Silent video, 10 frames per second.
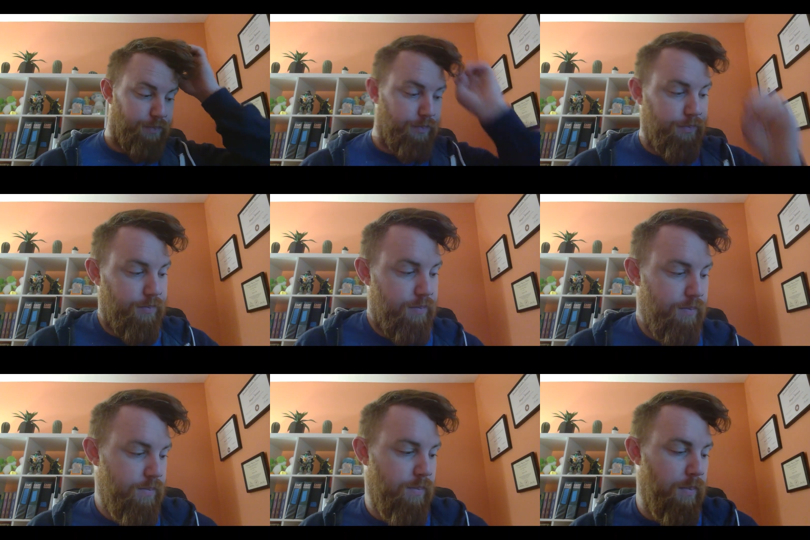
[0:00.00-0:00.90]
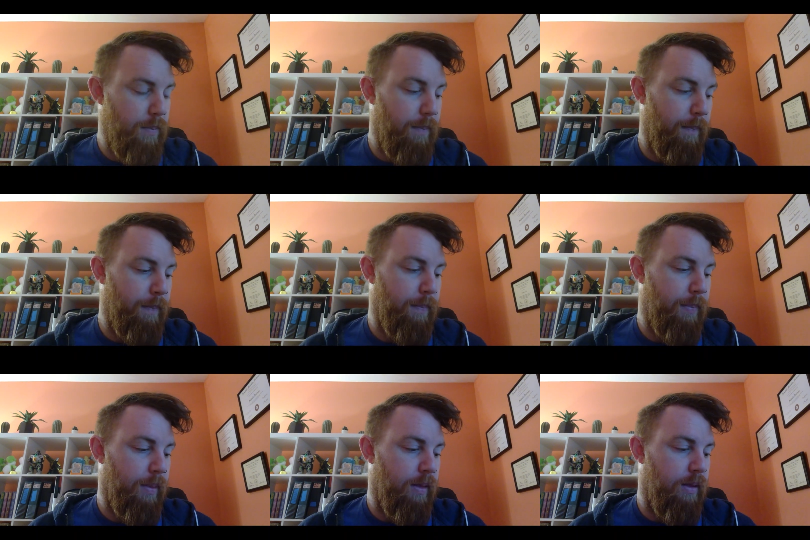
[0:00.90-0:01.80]

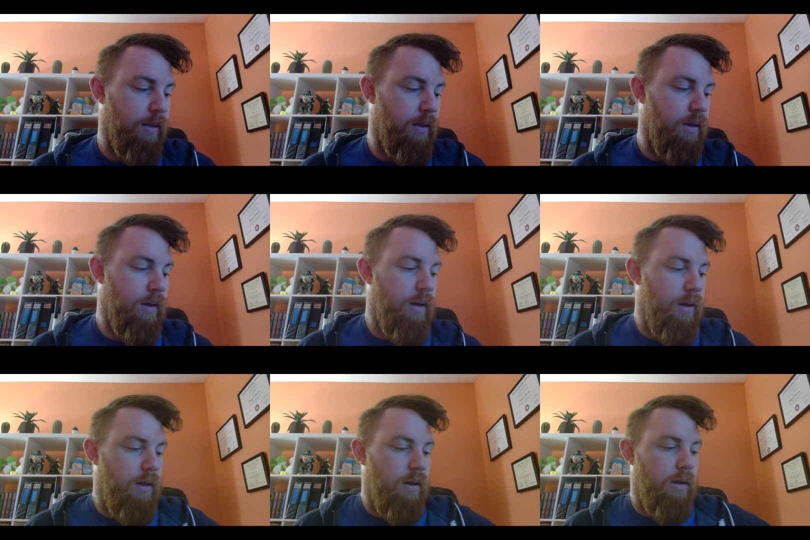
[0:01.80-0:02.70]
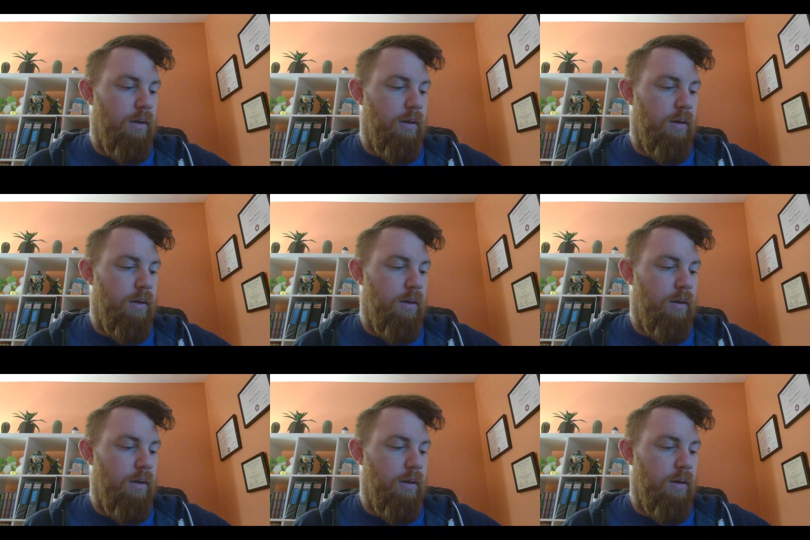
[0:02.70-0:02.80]
[no speech]